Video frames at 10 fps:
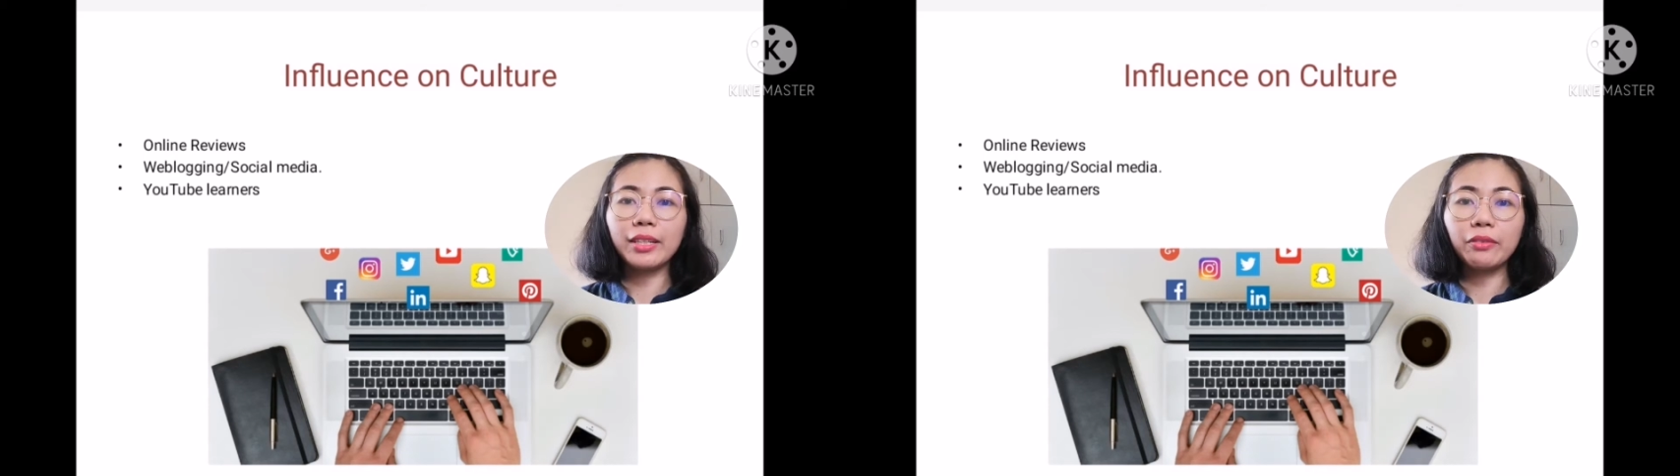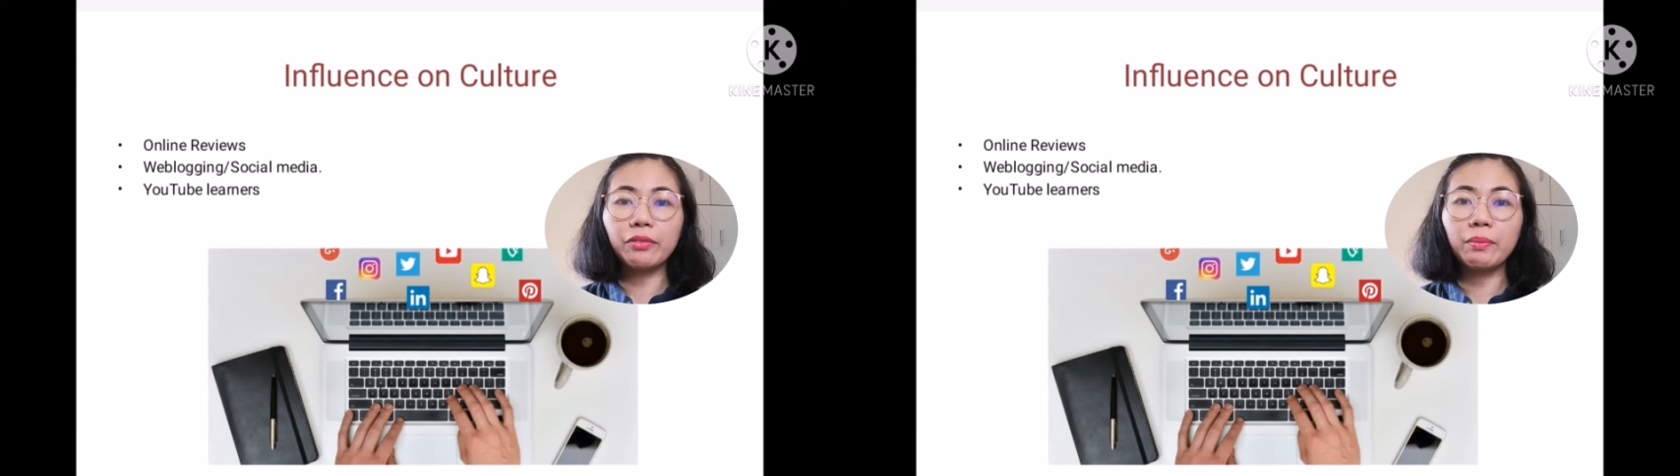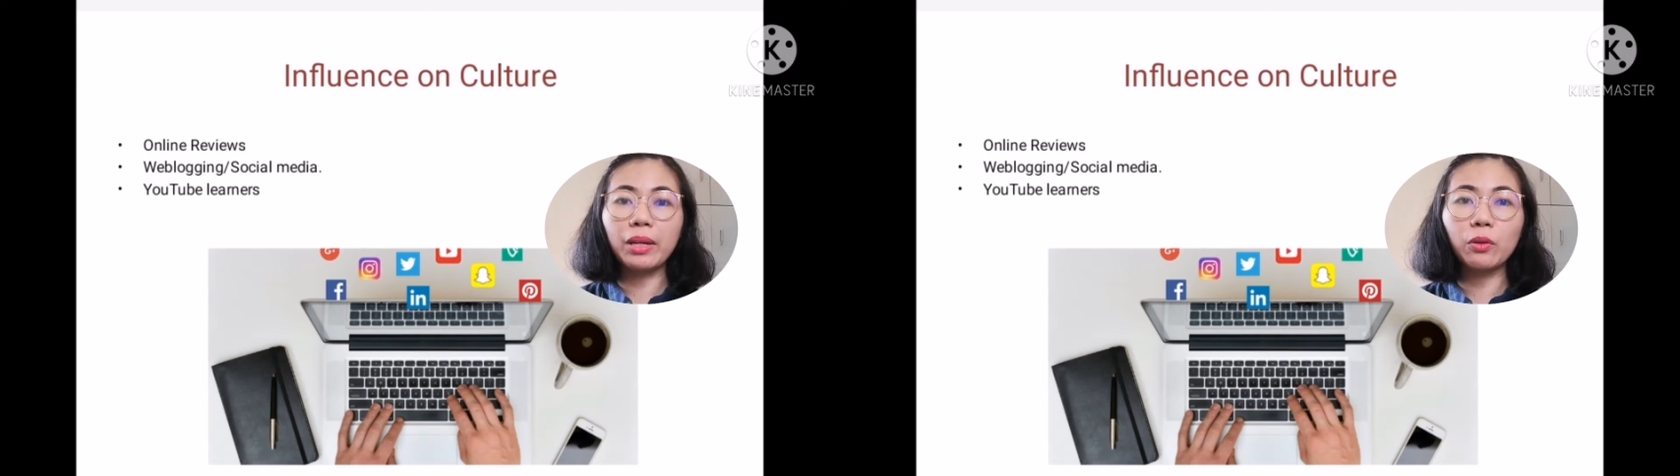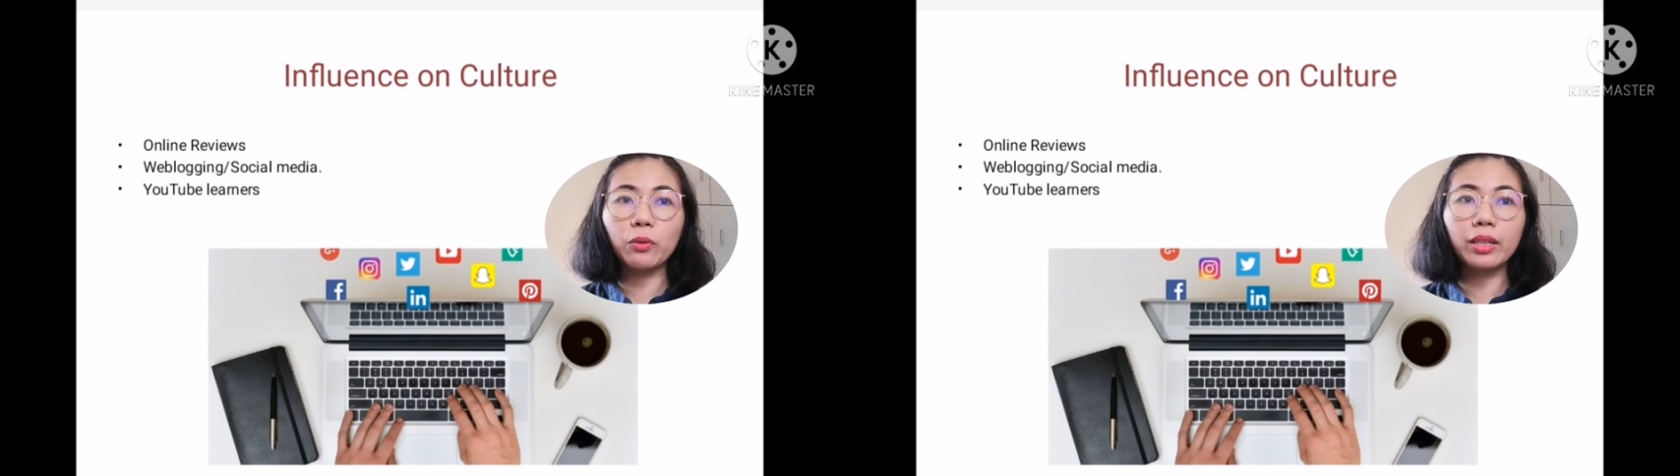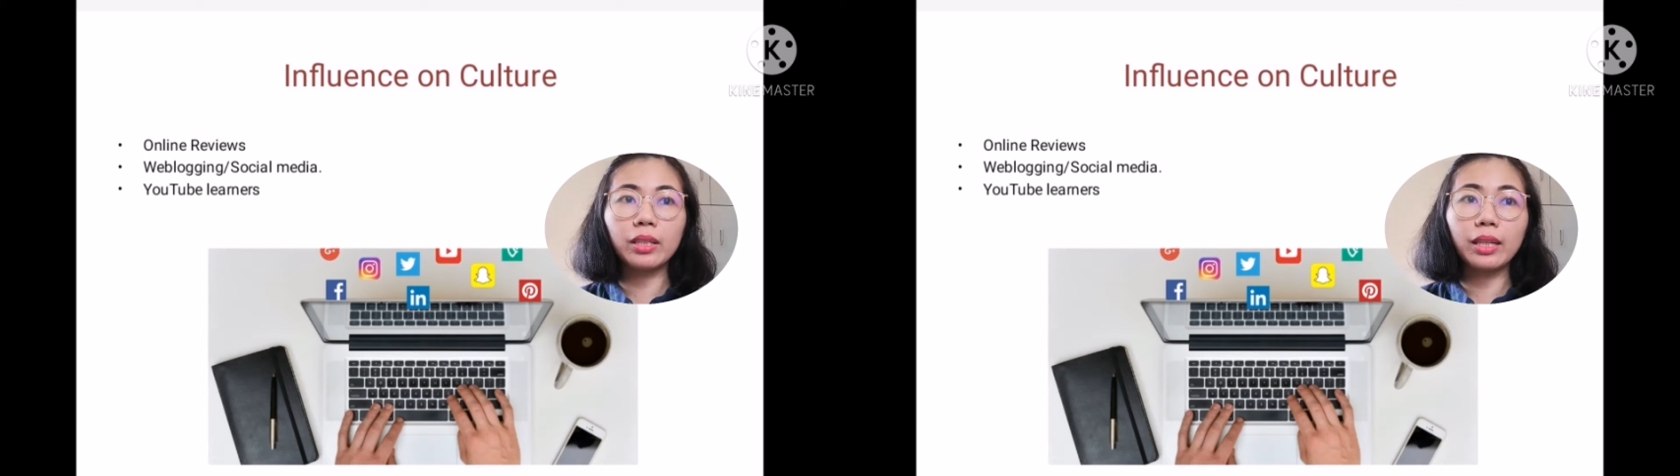Okay, are you
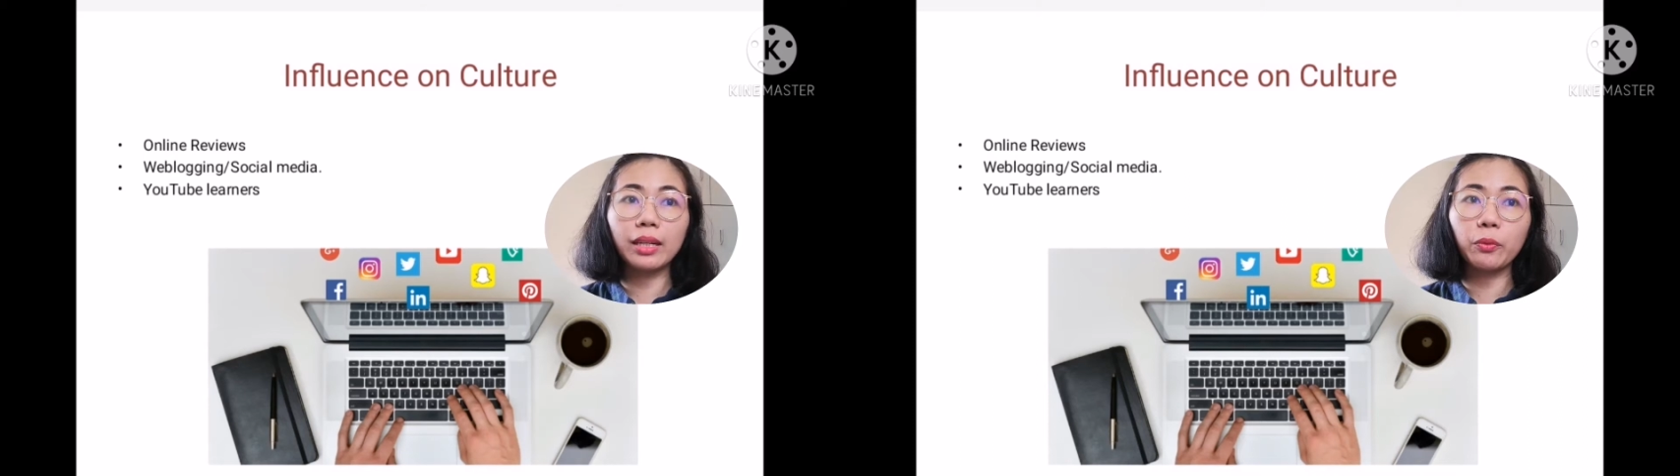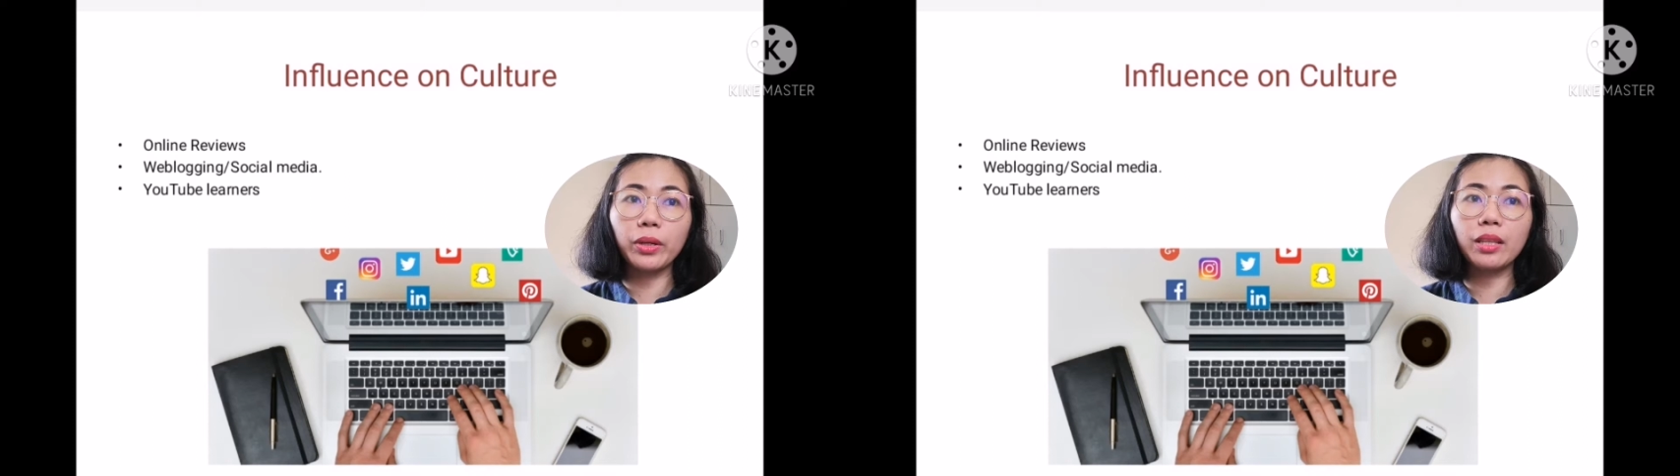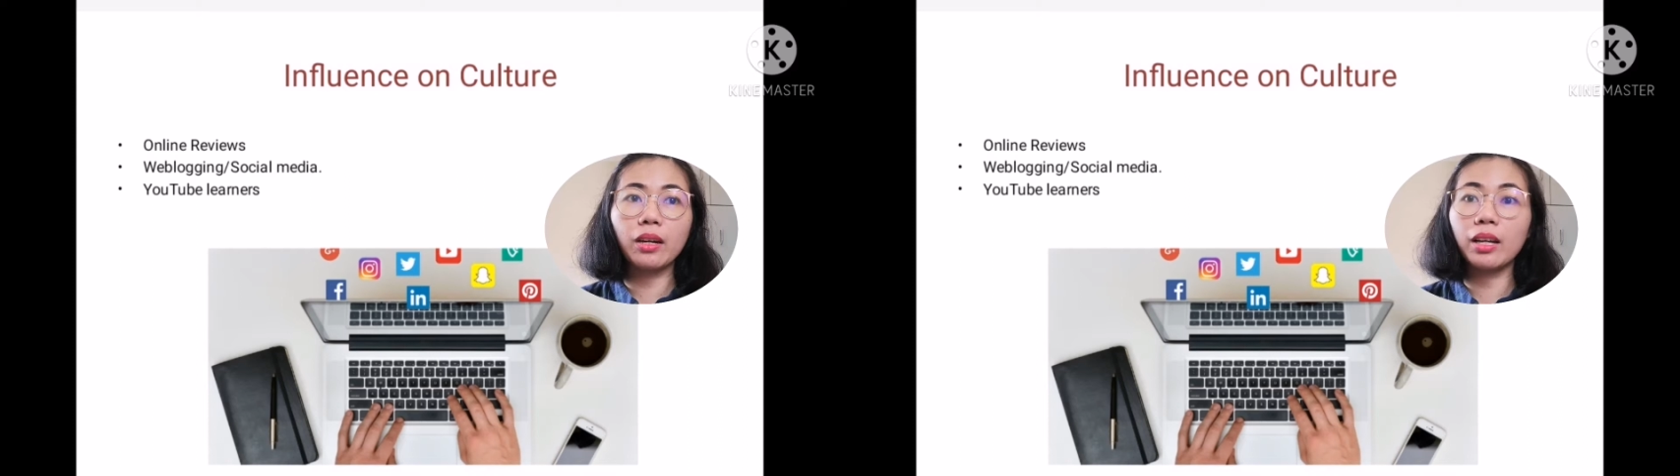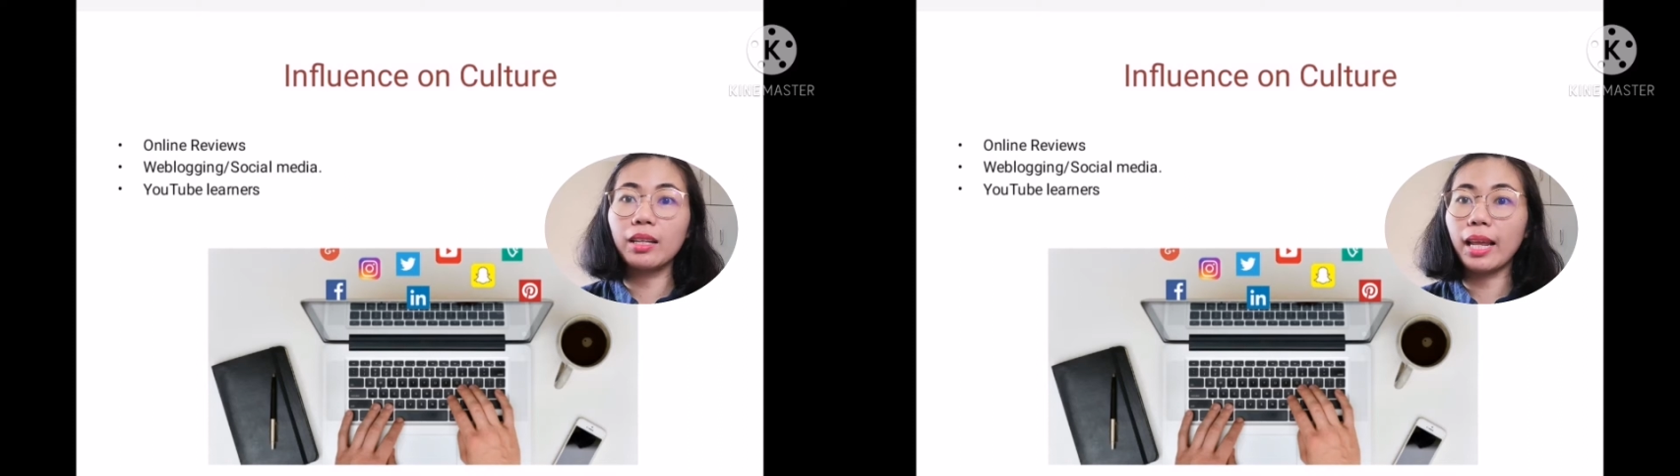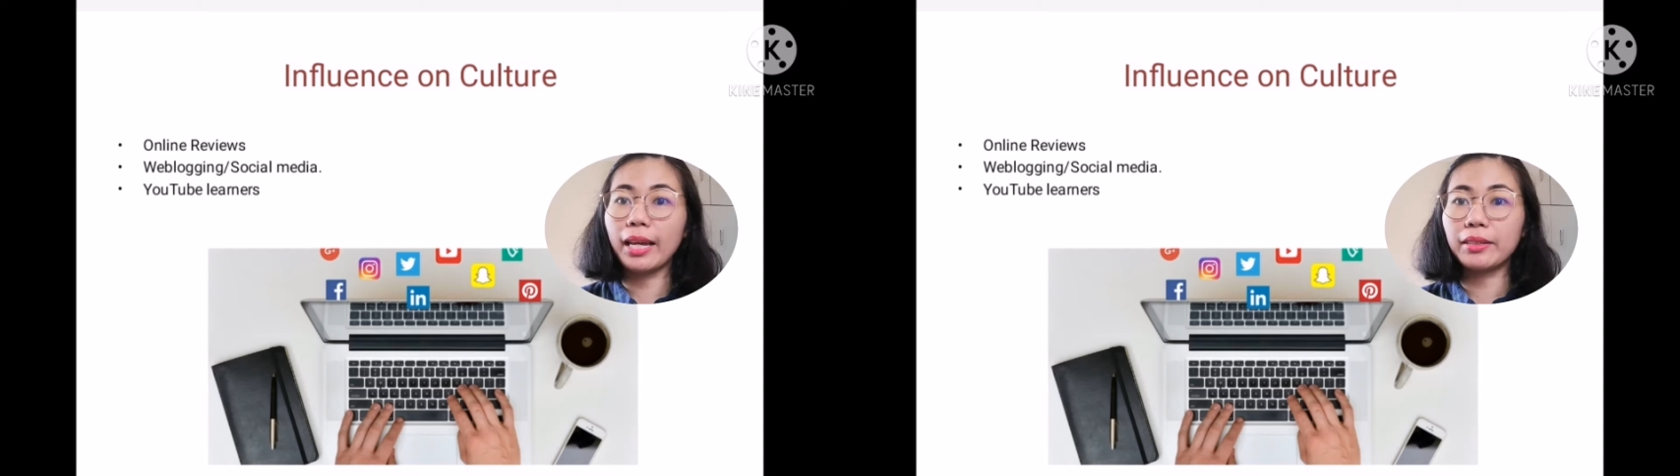familiar with